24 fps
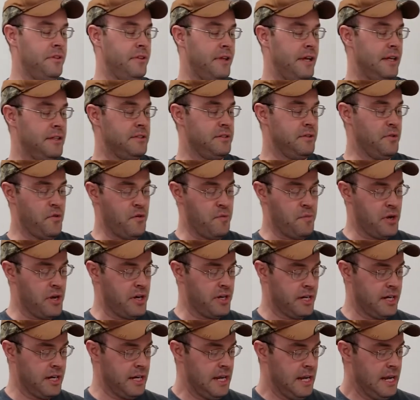That's your
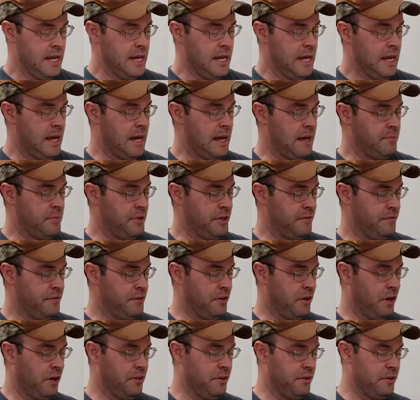money. But if
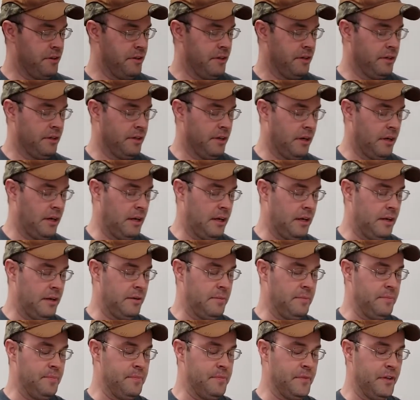you're other,
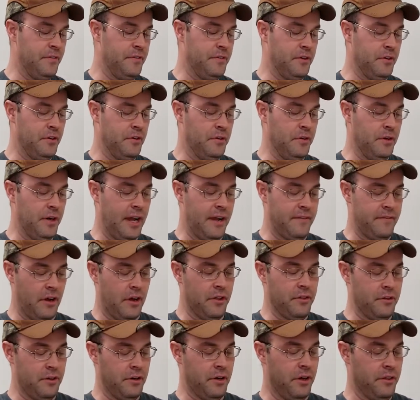if you have
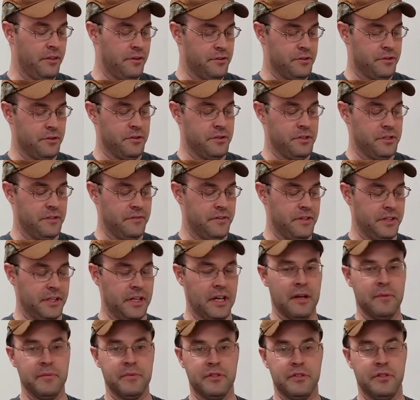other sources of
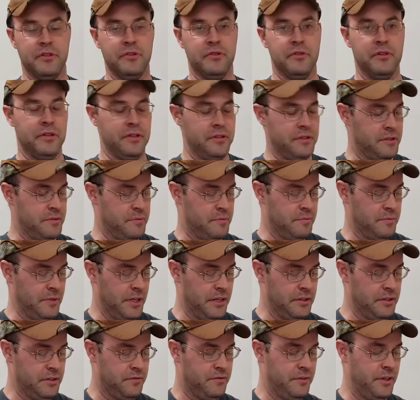income too, there's
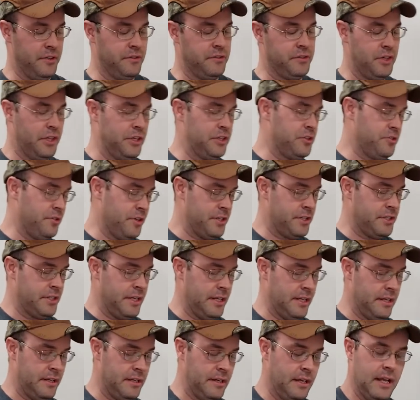in interest
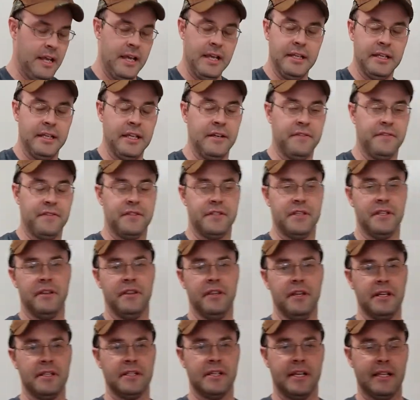and gifts and
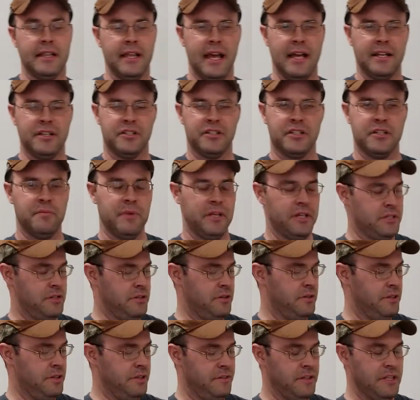things like that, just to make
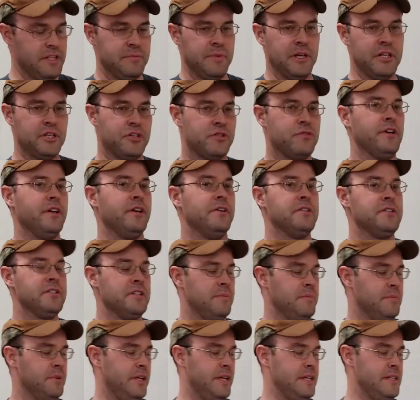sure that these might trigger
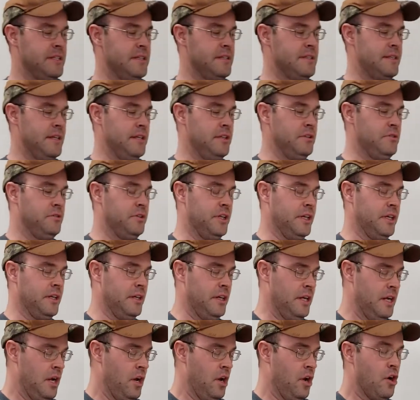some places that you can
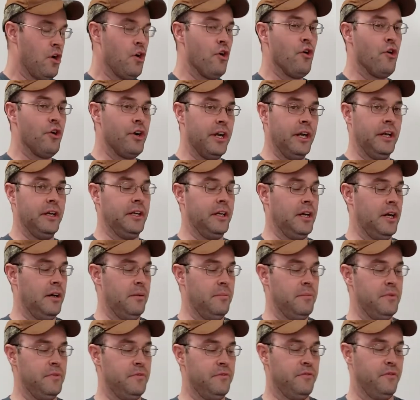earn
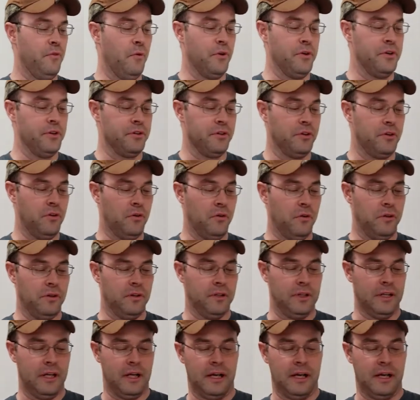income for your goal.